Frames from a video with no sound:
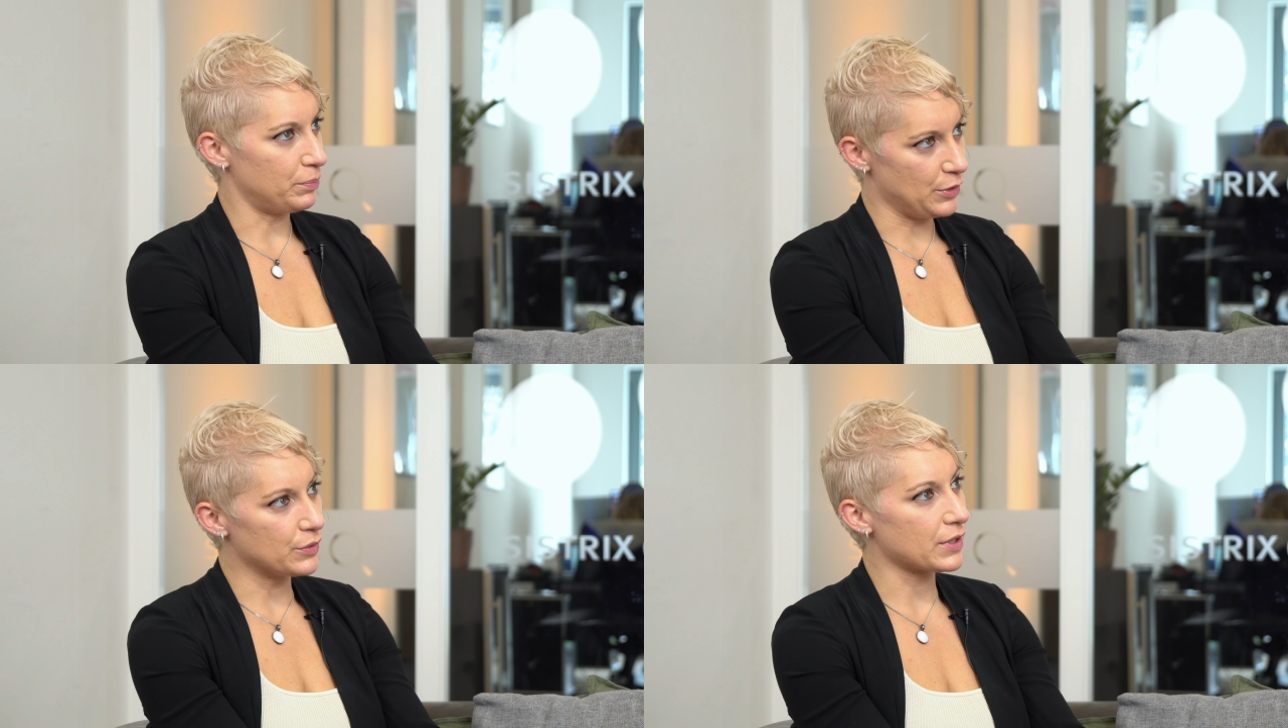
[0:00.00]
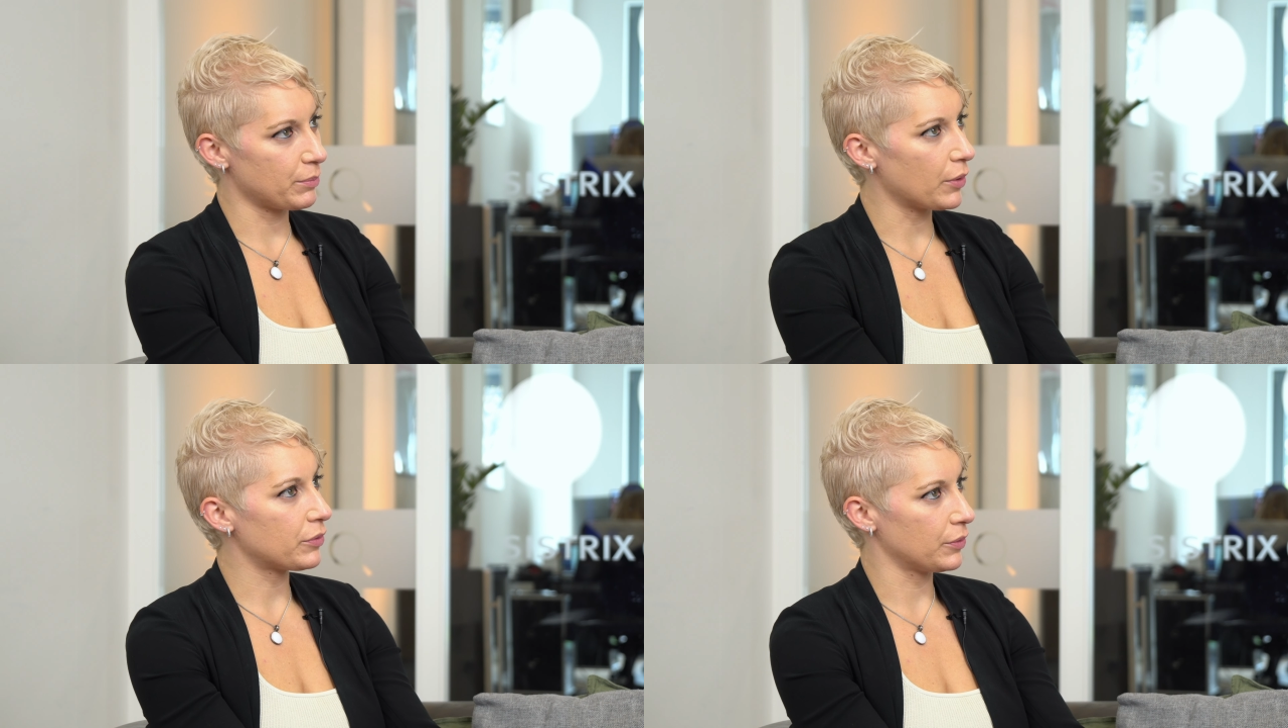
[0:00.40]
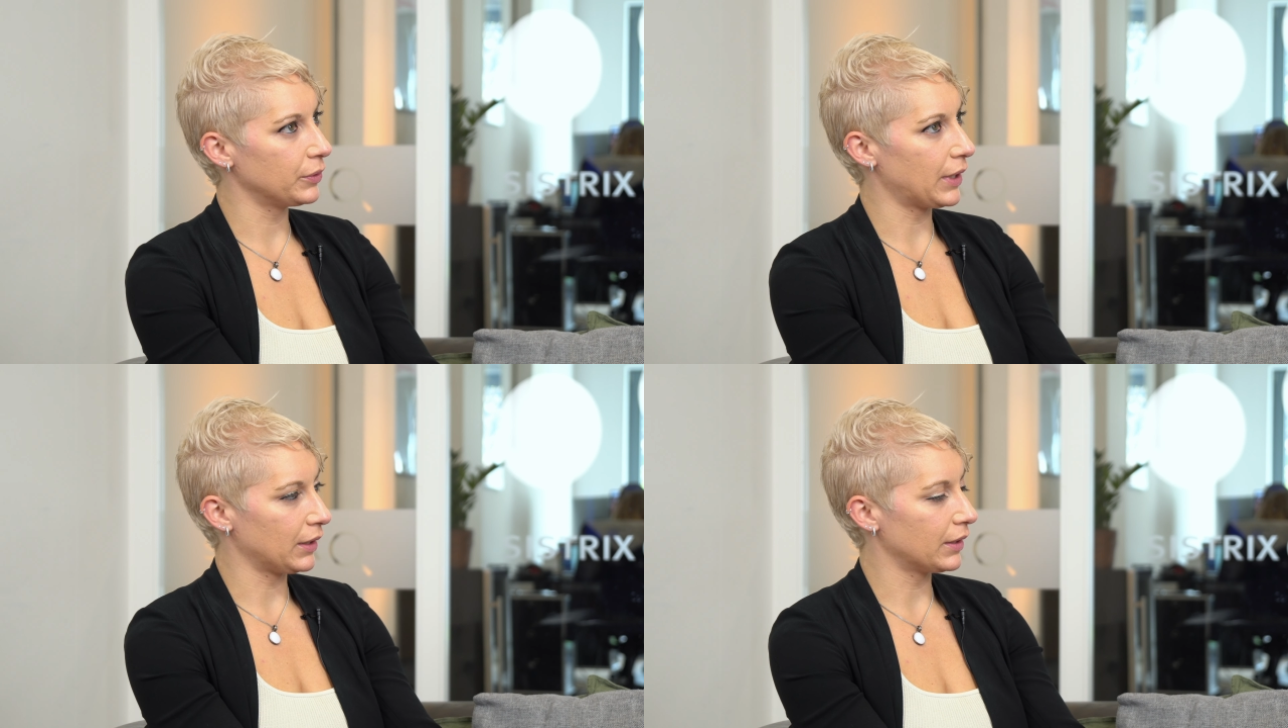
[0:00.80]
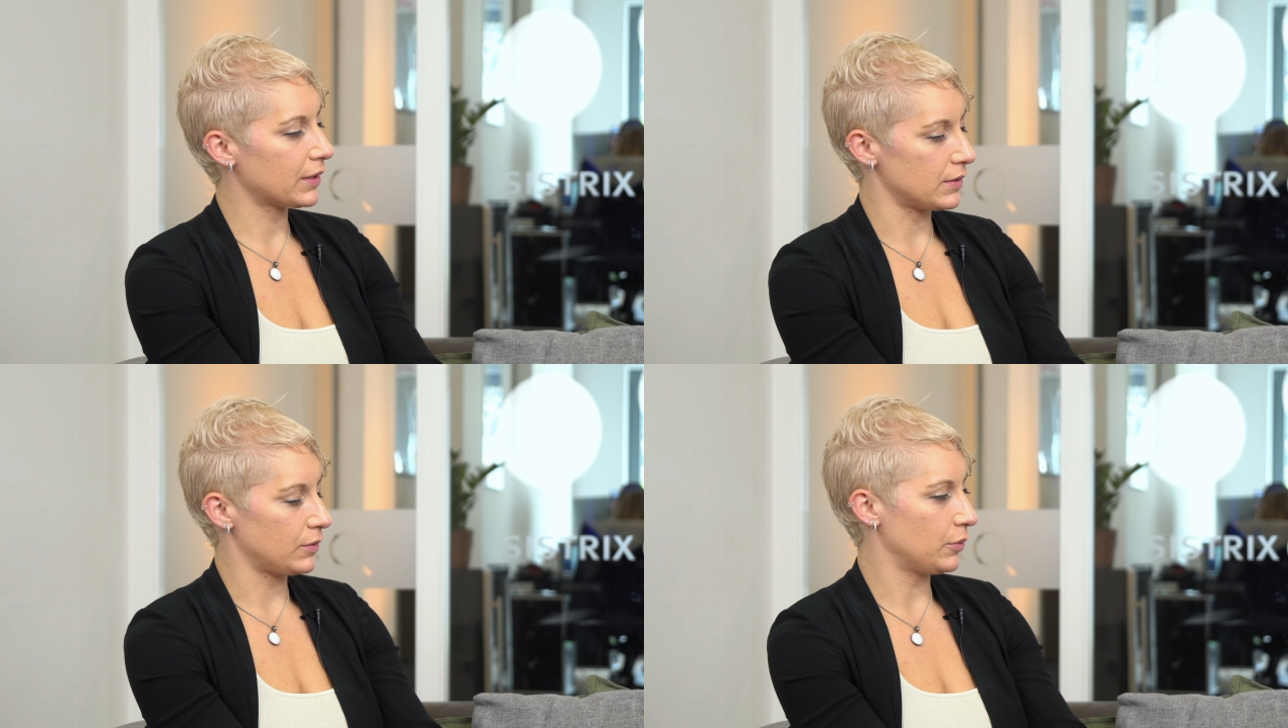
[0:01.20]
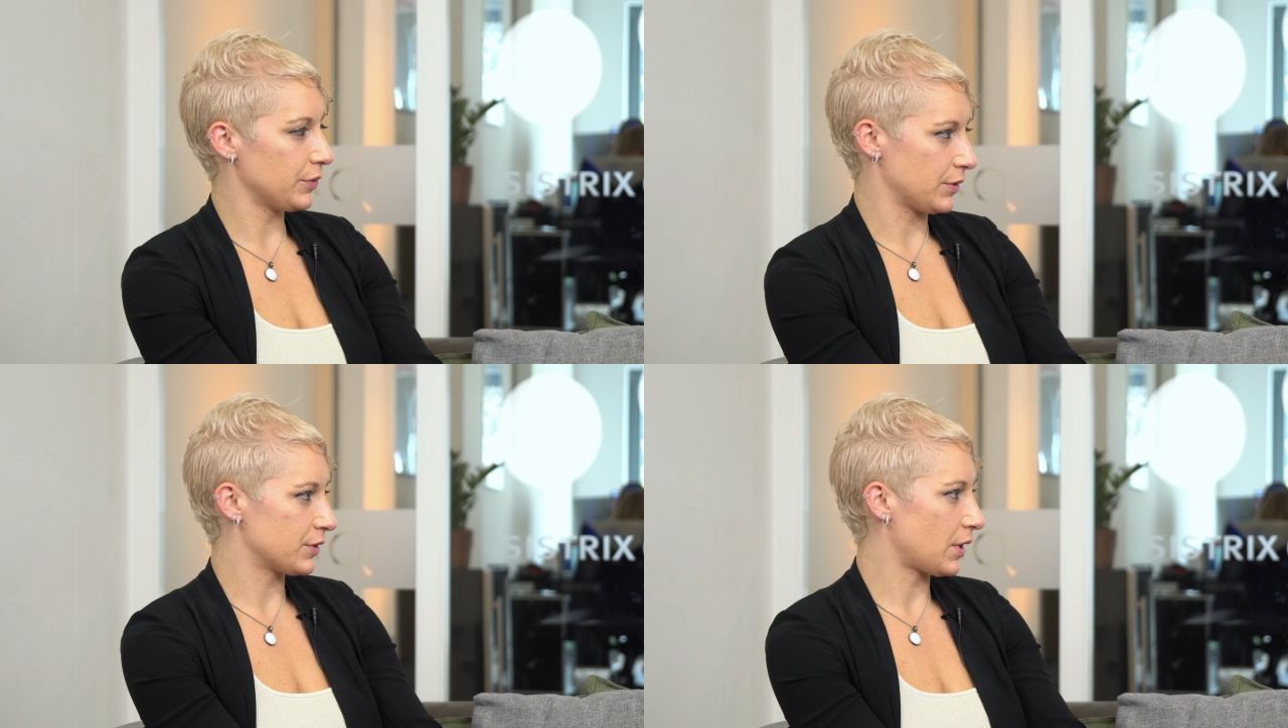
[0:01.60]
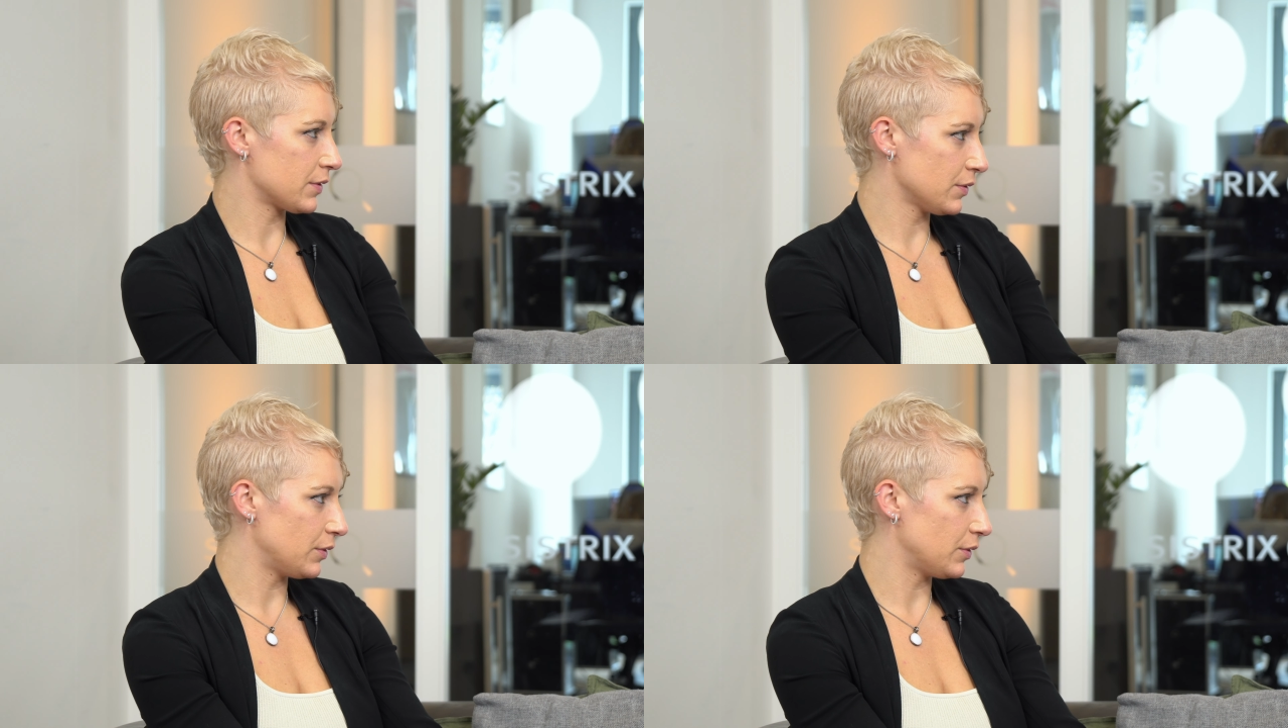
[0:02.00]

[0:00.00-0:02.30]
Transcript: using both Google Analytics and Google Search Console,